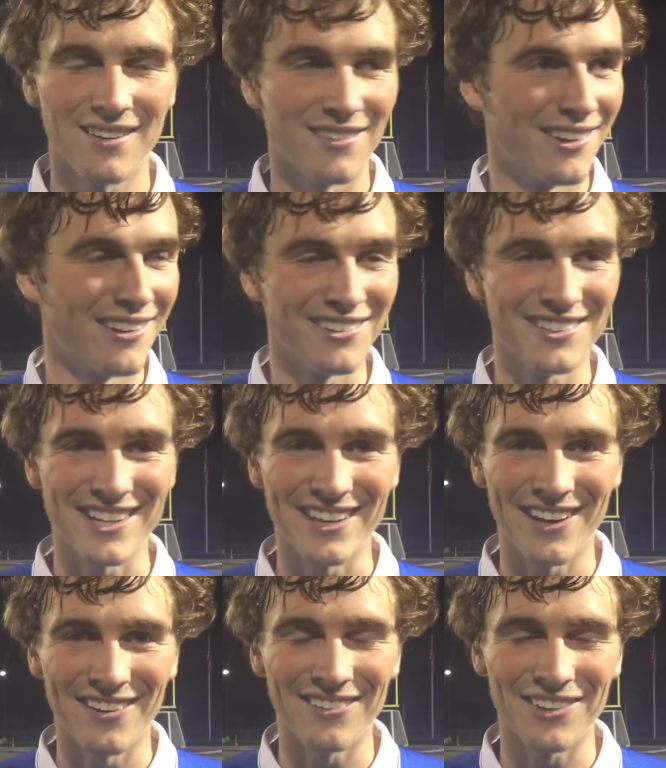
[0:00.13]
Well, we set
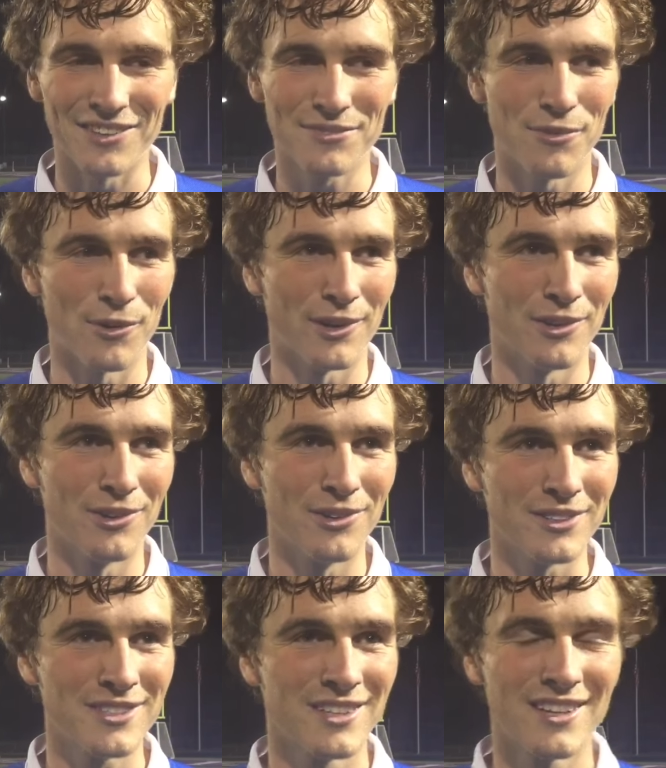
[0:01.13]
out those four
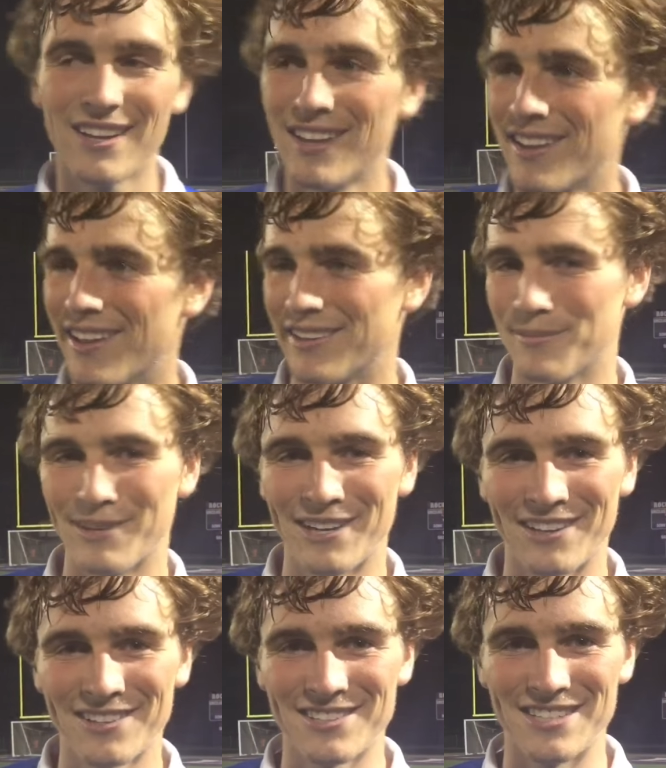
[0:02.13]
goals at the
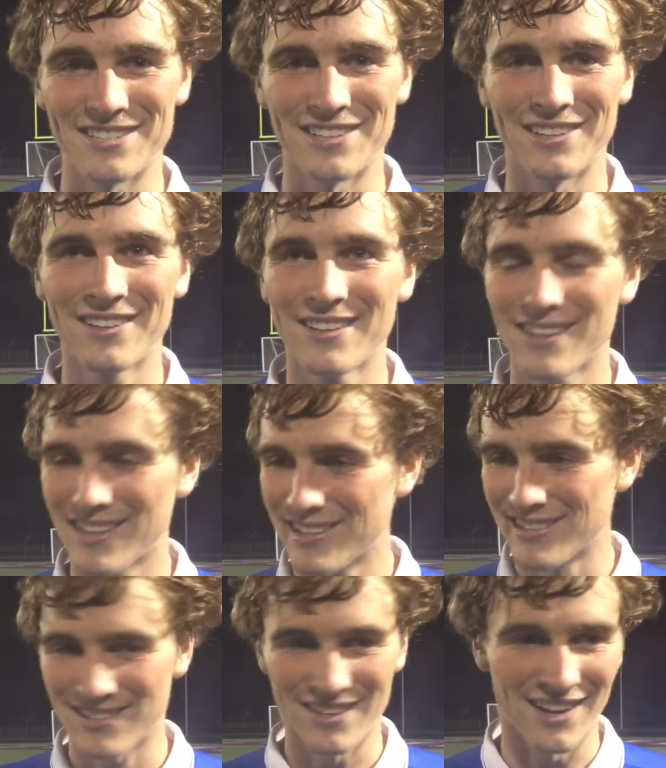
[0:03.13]
beginning of the season,
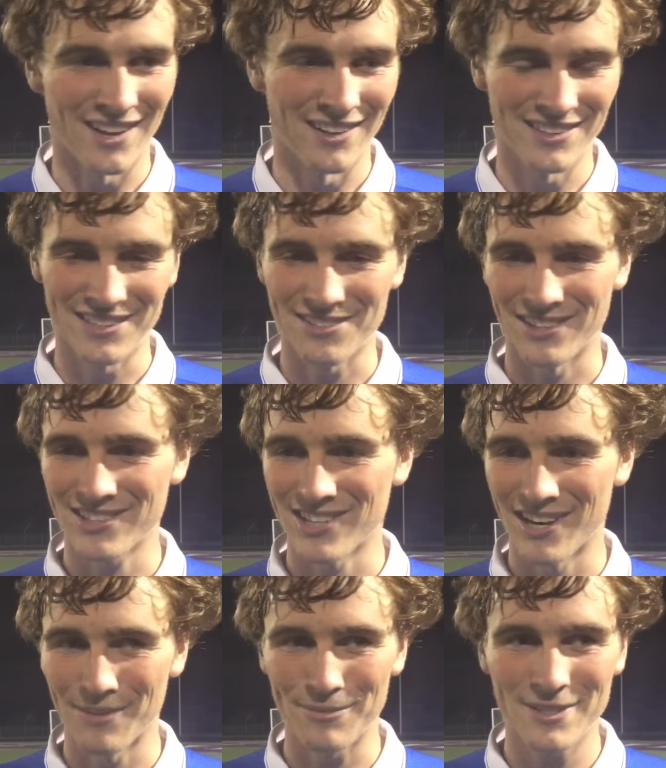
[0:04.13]
district
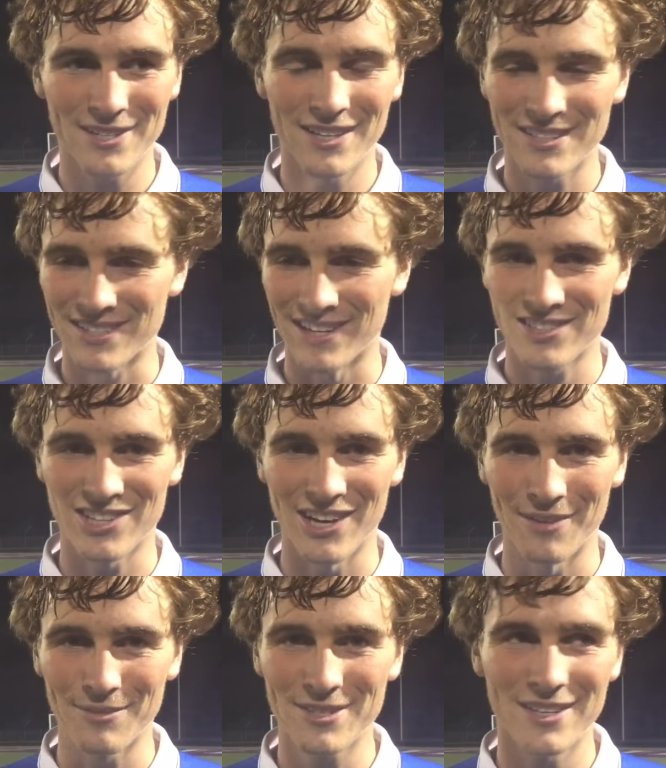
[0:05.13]
champs, state
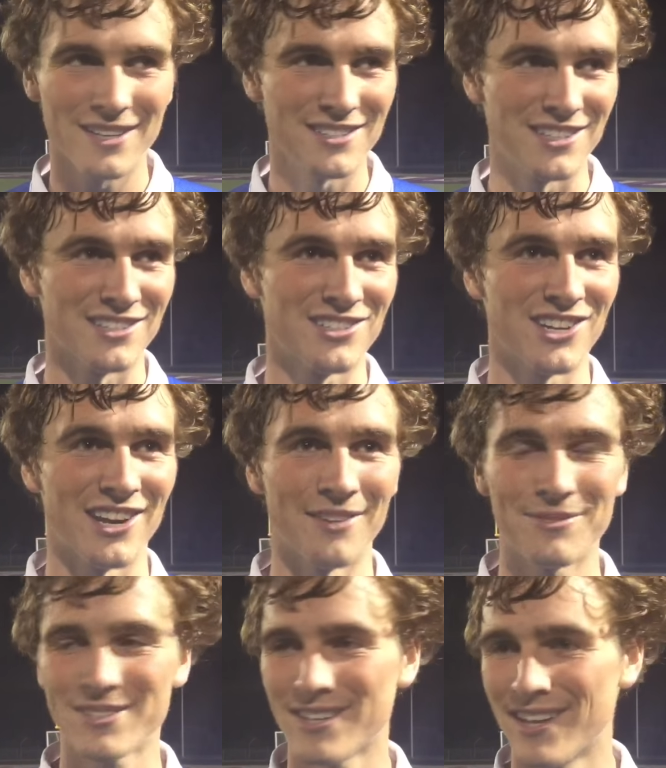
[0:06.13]
champs, season
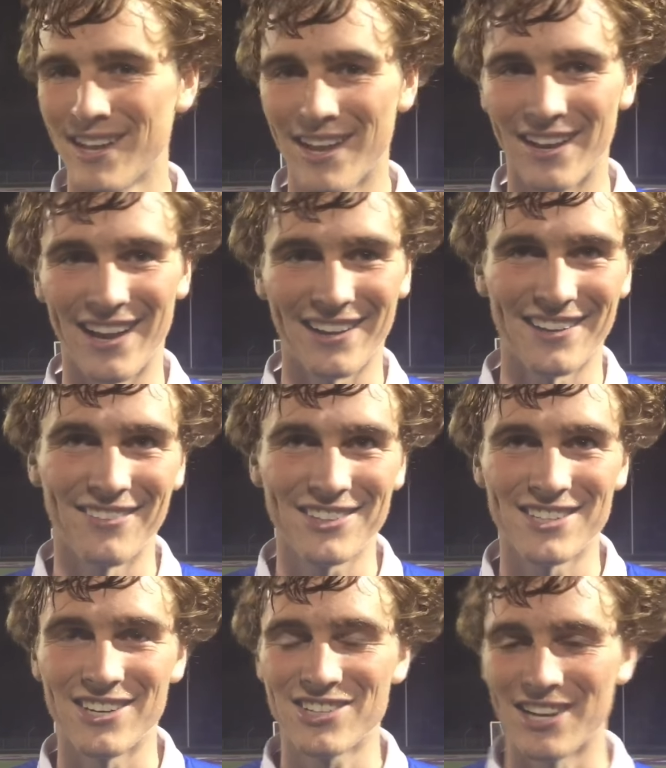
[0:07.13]
champs, and academic
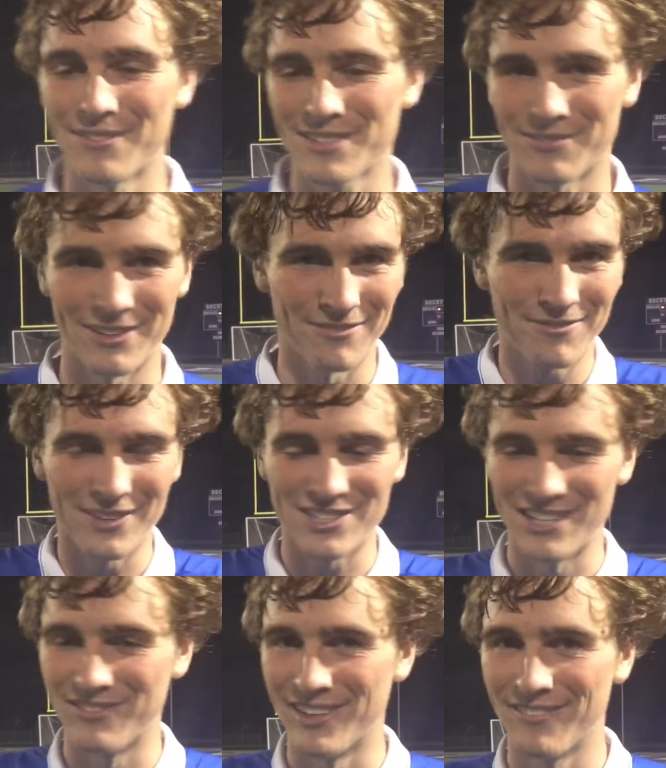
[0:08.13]
state champs, and we
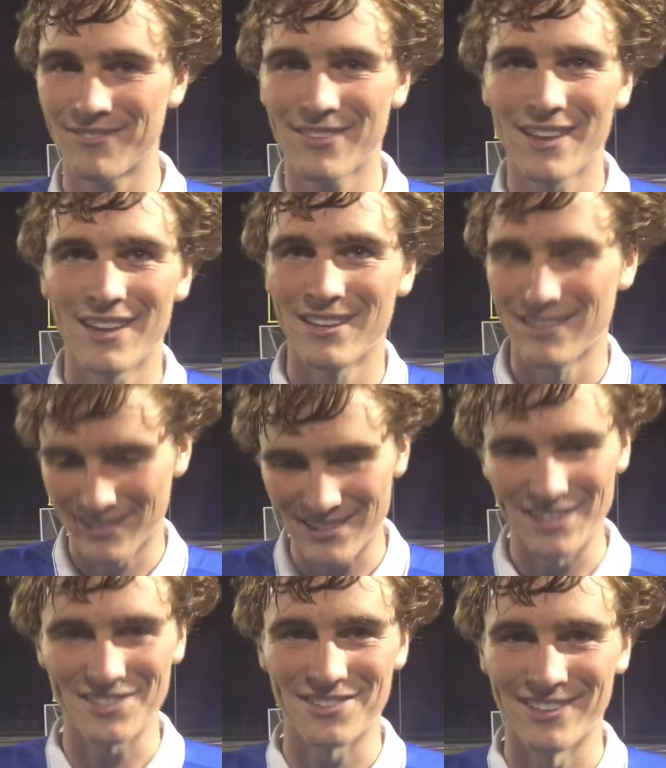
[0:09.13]
achieved it. It's
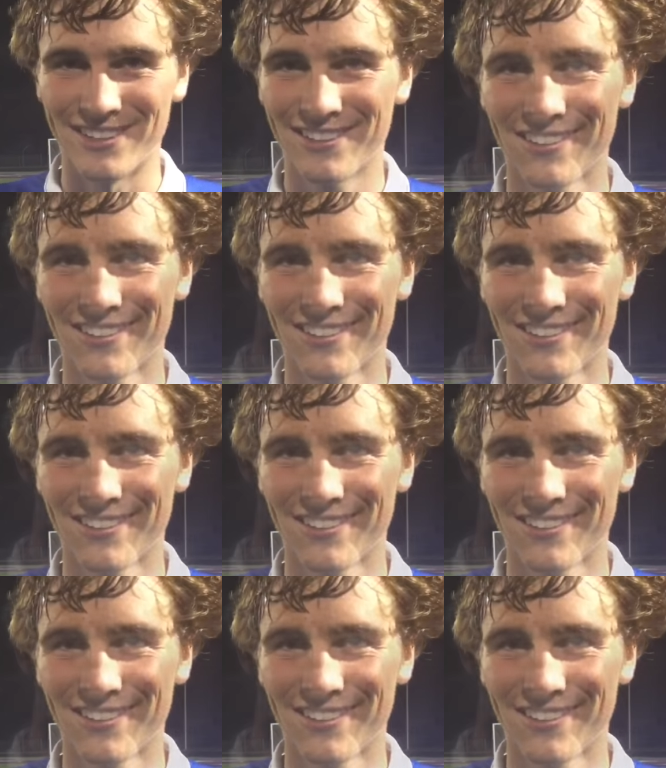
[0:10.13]
history.